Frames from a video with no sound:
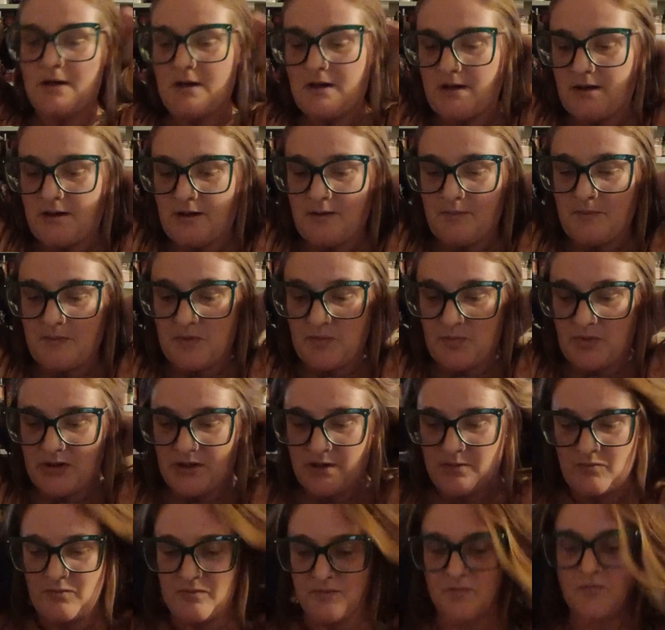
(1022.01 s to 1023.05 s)
But
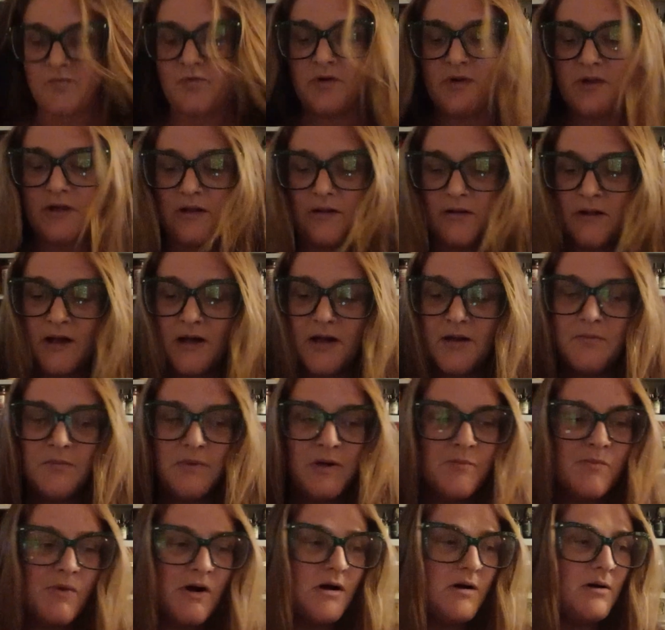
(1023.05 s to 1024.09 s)
I'm really glad
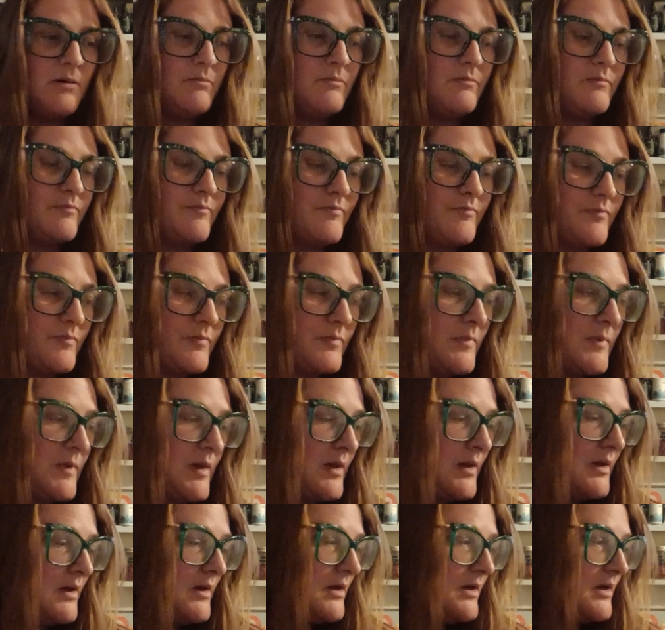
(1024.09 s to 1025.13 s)
my mom
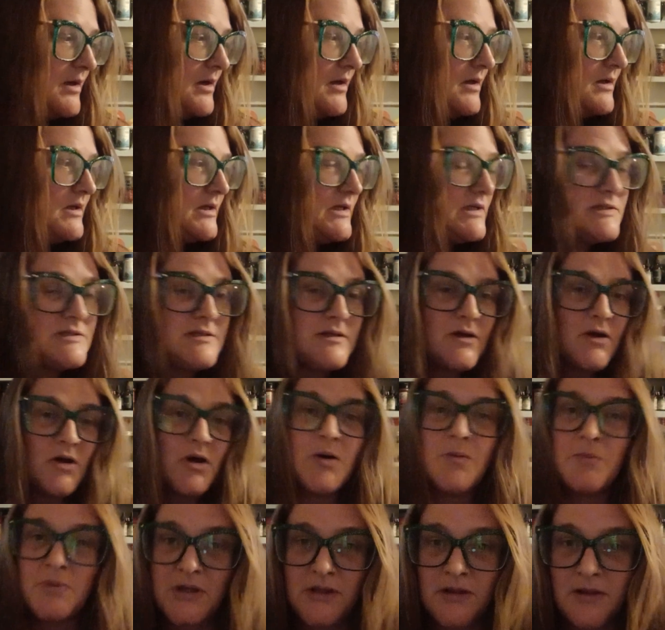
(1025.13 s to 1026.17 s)
isn't
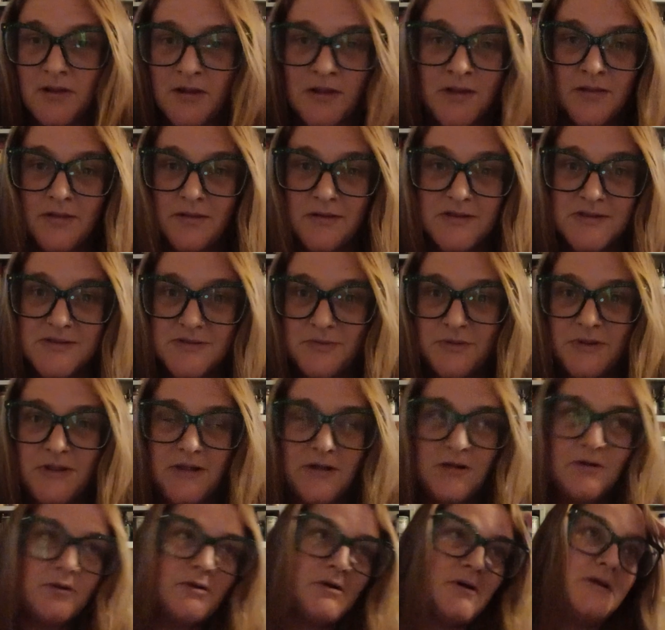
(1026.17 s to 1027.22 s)
coming this
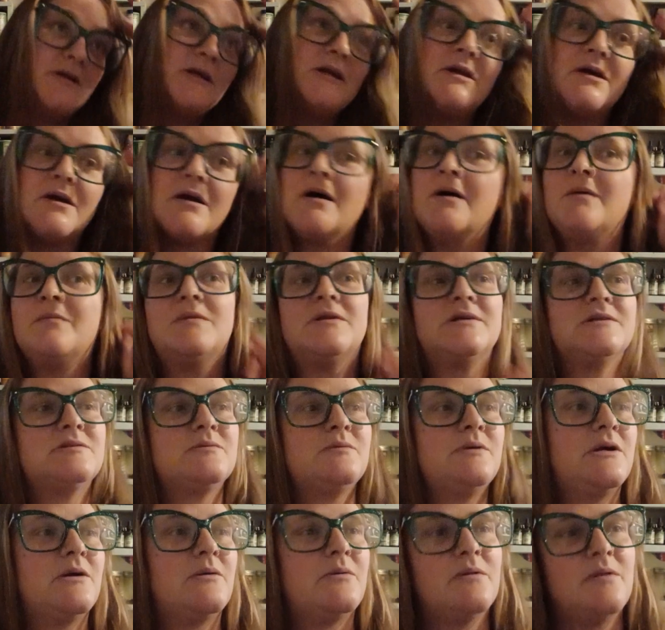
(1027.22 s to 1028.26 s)
week, or didn't come this
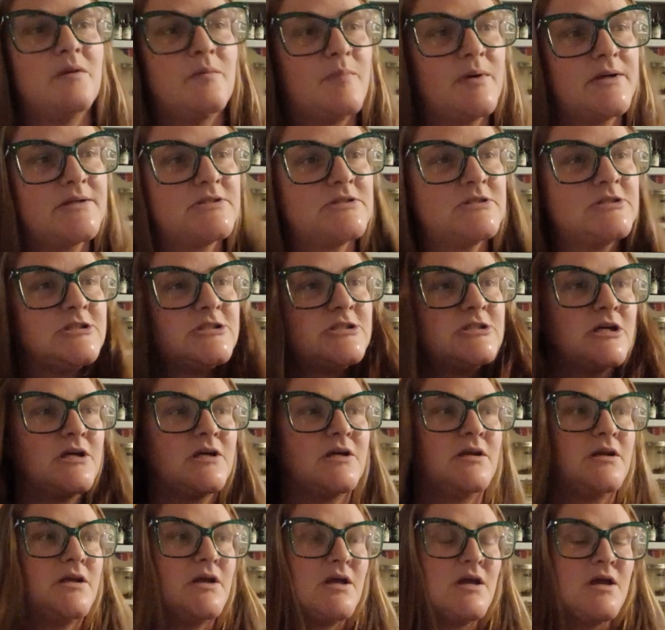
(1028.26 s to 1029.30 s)
week with a bunch of
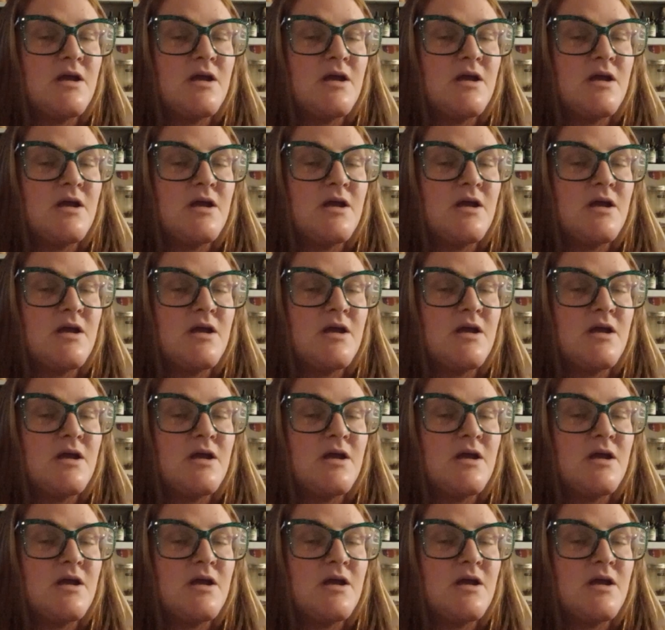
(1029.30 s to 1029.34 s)
shit.